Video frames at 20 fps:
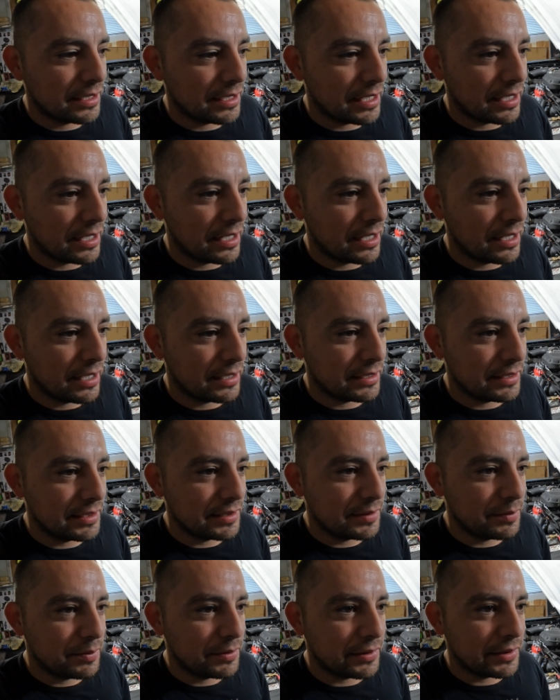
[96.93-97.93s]
at
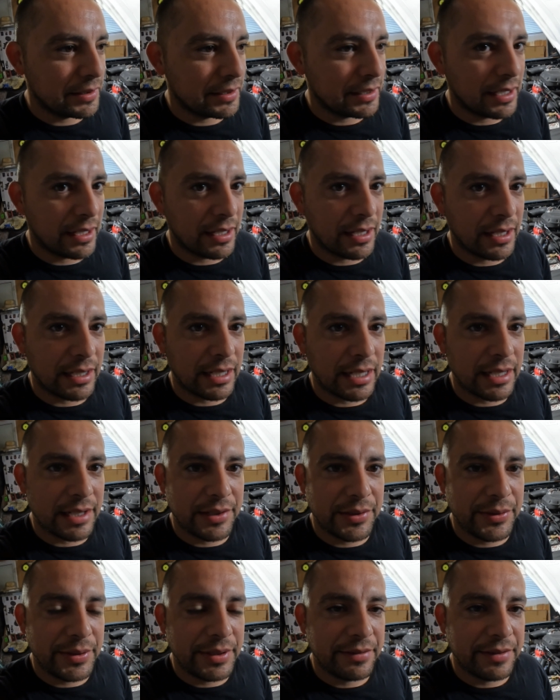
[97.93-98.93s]
this point, I
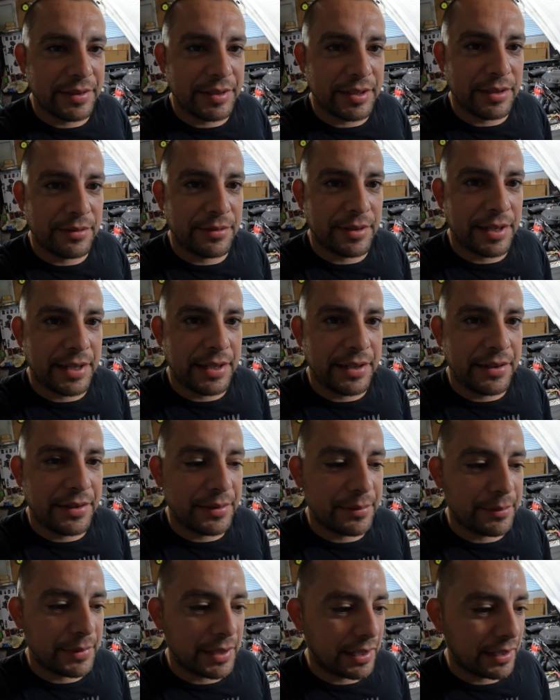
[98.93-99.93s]
gotta do everything right
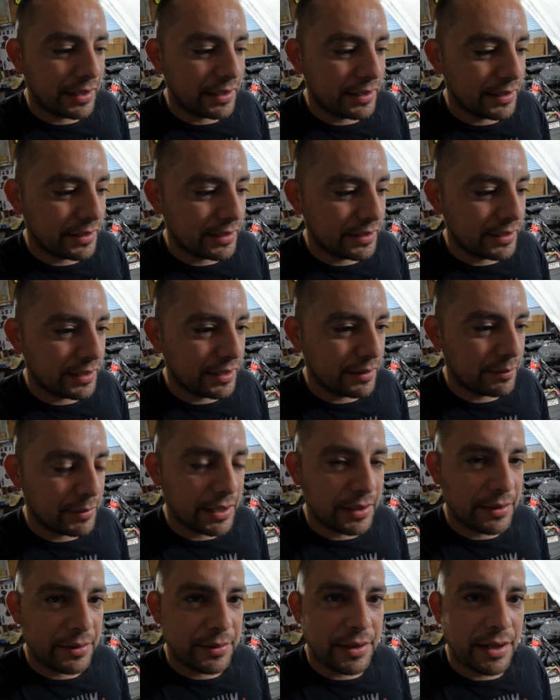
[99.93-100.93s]
here in my
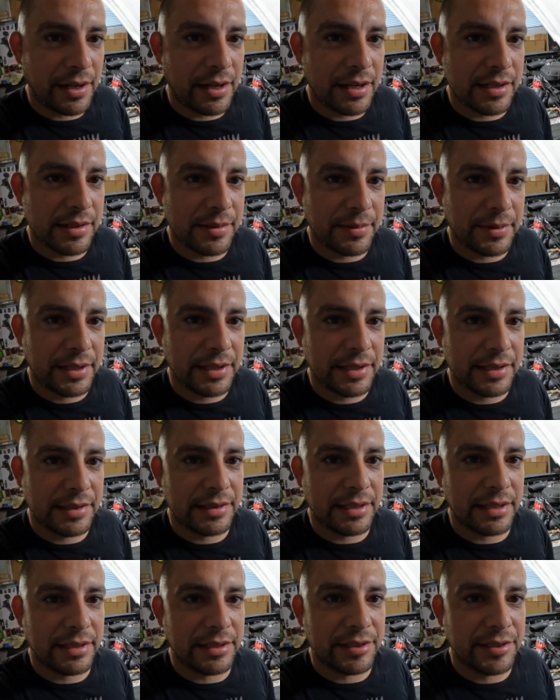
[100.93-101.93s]
garage,
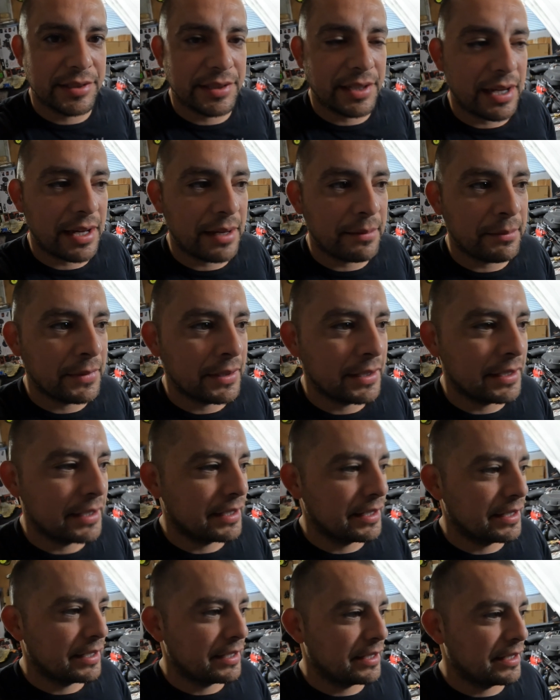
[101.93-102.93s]
because at the shop,
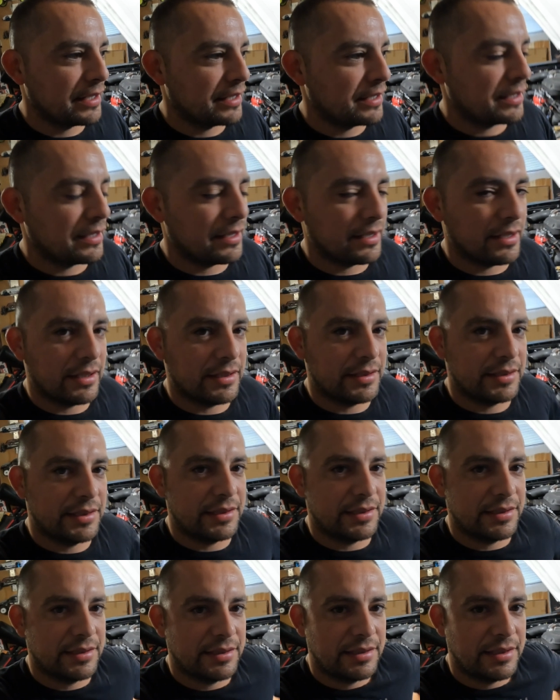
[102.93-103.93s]
it's
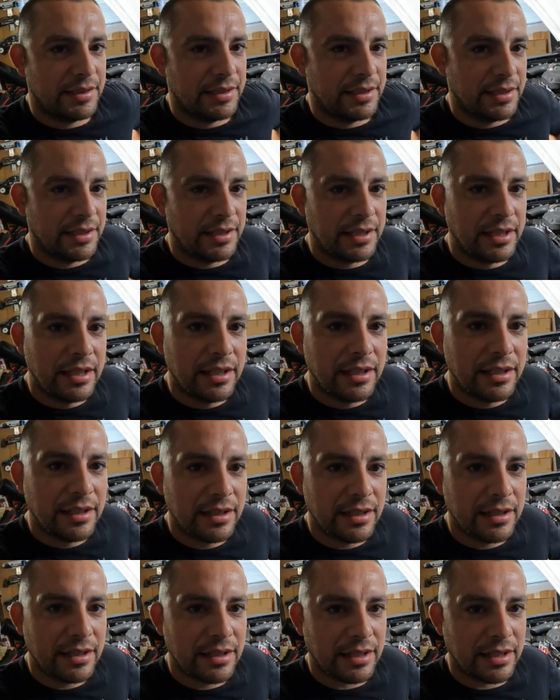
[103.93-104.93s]
just I
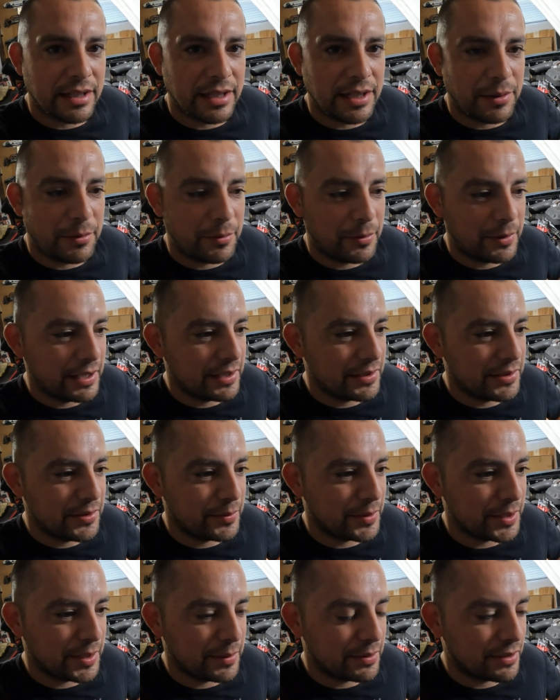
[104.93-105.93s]
got way
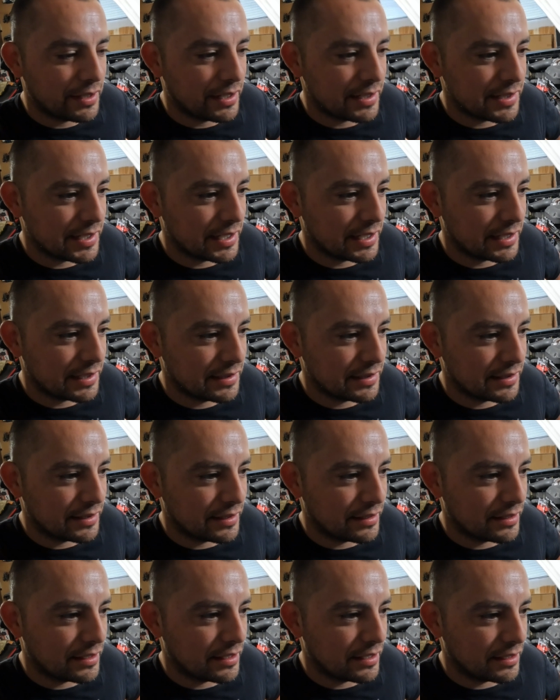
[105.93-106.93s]
too many projects,
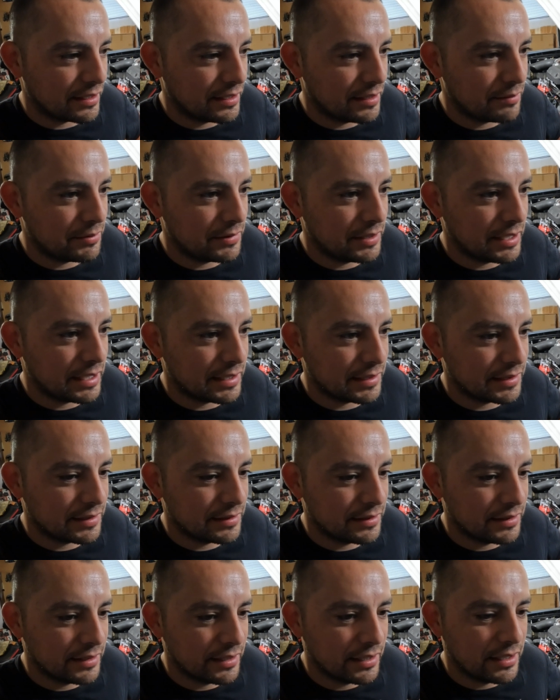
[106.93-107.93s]
and a couple
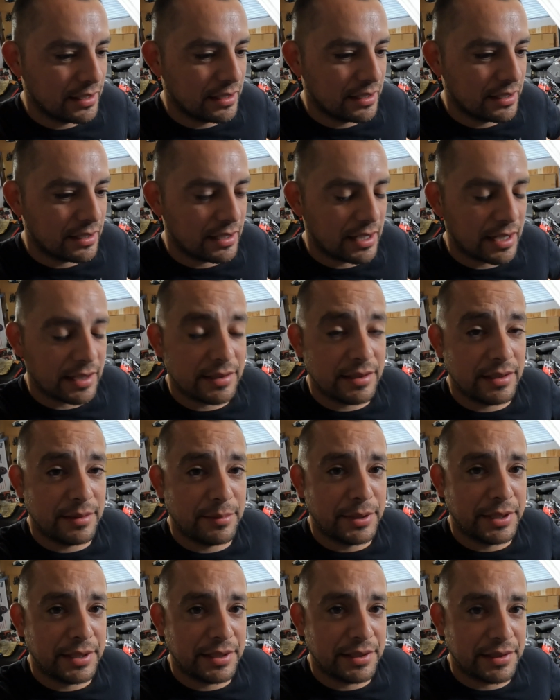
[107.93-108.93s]
guys actually
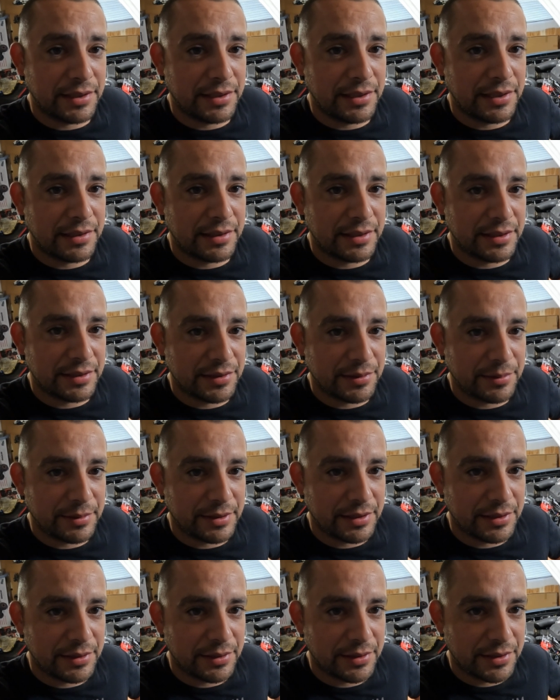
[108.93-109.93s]
bringing their car in so
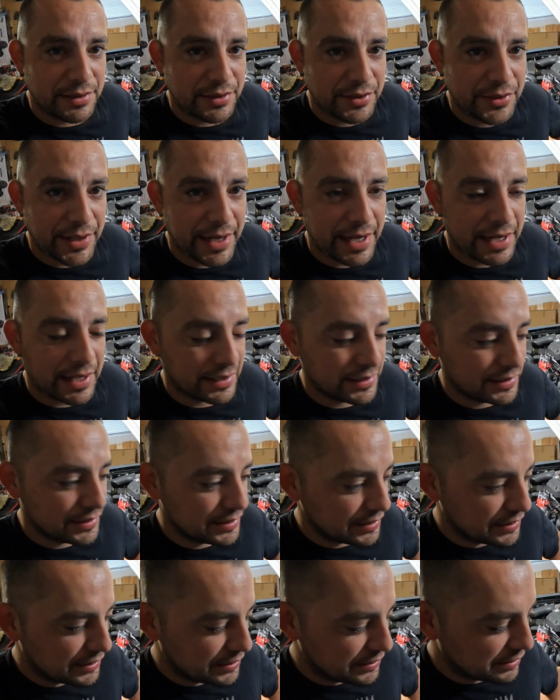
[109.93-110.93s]
we could go to the track.
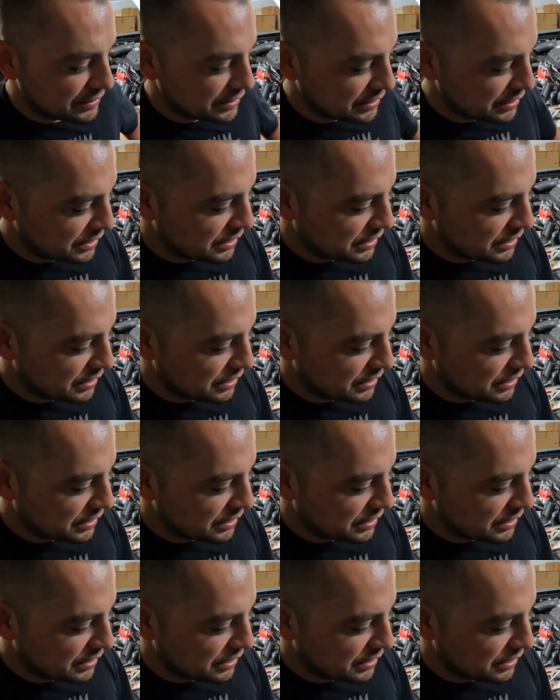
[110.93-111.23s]
So